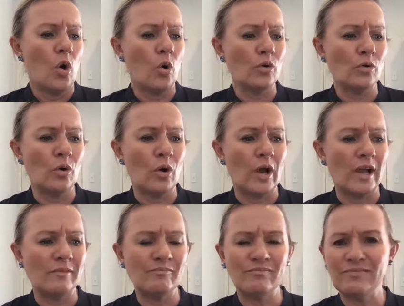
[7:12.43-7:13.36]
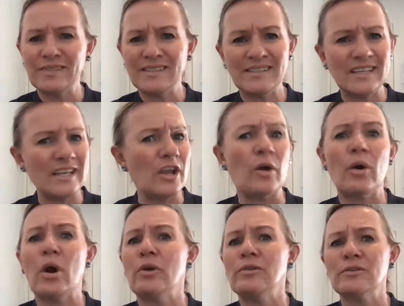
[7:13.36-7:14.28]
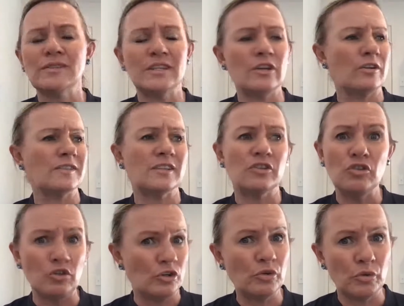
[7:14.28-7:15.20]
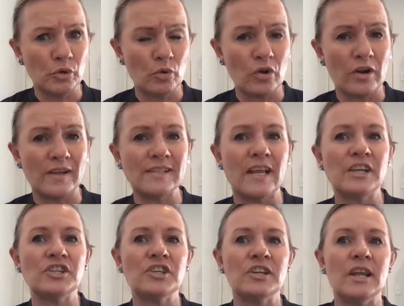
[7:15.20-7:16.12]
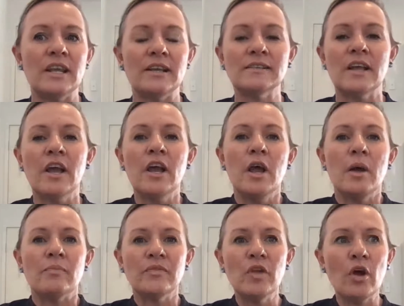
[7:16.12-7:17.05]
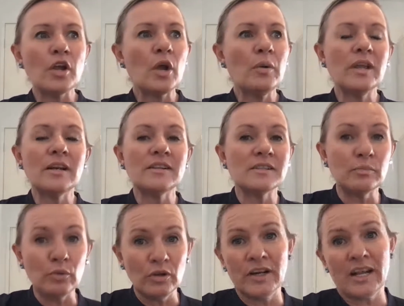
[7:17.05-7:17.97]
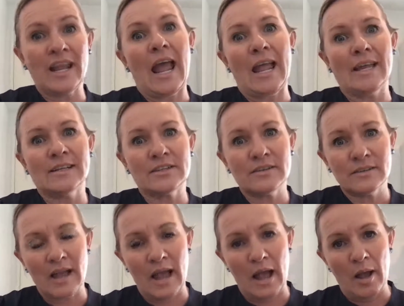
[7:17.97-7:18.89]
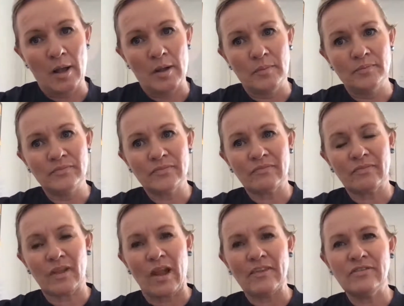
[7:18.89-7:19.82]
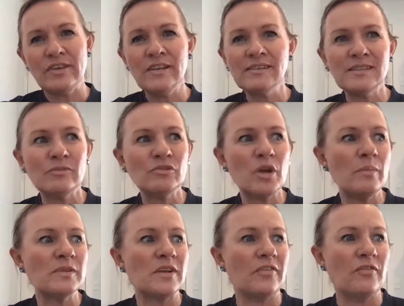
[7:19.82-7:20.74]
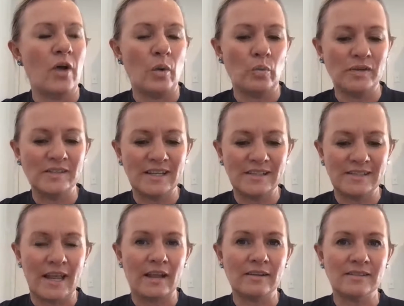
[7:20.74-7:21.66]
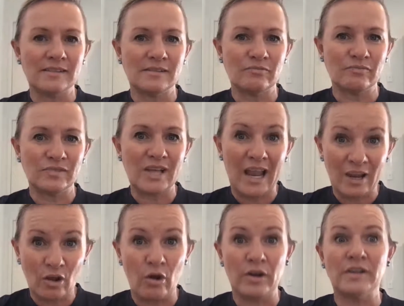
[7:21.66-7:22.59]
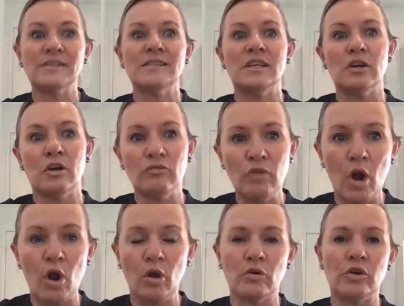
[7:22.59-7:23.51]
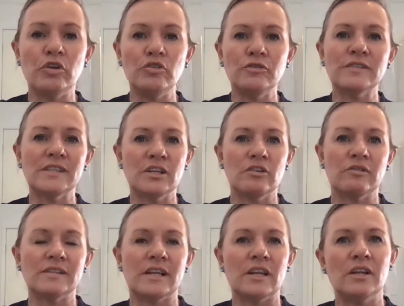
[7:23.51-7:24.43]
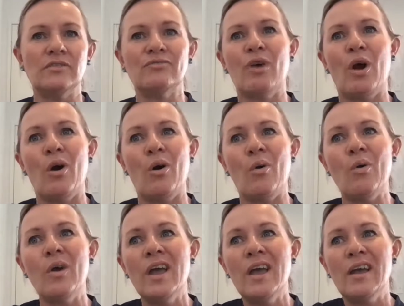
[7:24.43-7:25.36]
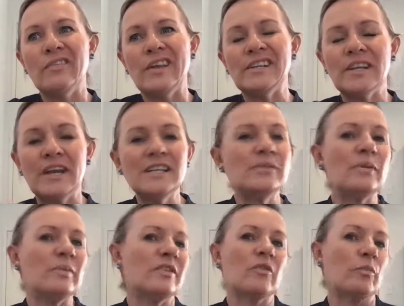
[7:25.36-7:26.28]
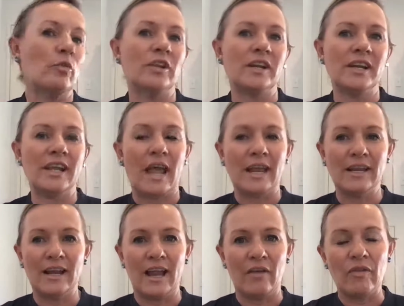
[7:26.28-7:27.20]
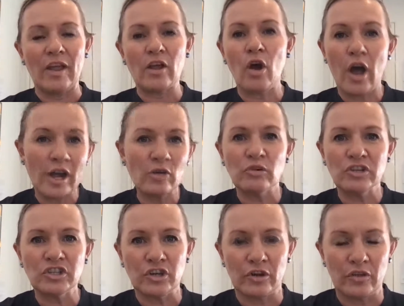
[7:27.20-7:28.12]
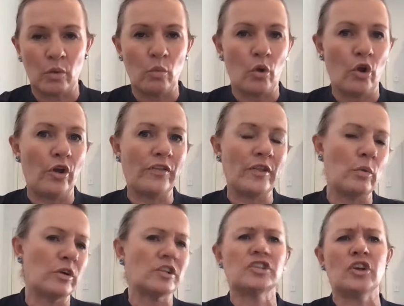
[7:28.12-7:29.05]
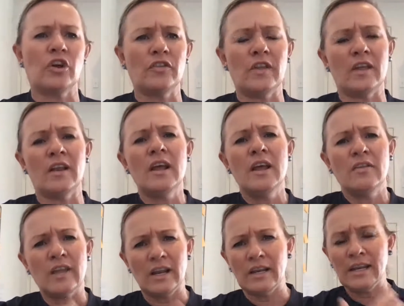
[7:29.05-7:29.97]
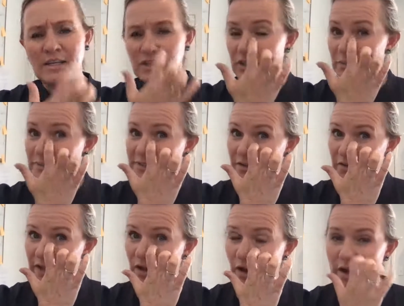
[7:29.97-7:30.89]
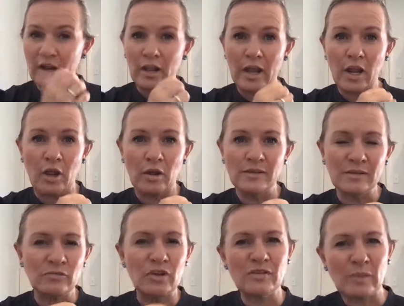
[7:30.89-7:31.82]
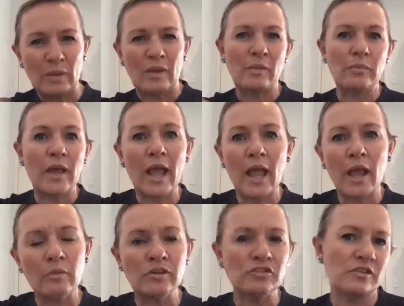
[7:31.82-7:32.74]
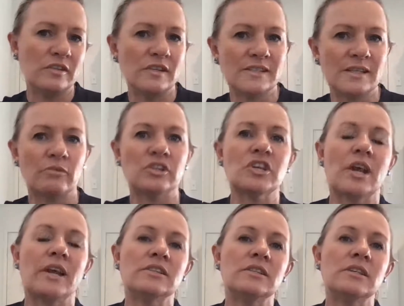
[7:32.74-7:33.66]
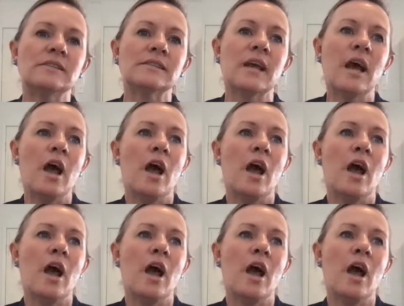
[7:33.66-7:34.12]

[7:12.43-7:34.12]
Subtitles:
or COOs or CEOs that are new to an organization, is not going in as a bull at a gate. I think sometimes I find when execs take on a CEO role or a new senior executive role, they tend to be a bit of a bull at a gate, and they kind of want to show their worth. They want to show that their leadership. So they kind of like go sometimes bang, bang, bang, I'm going to do this, I'm going to change this.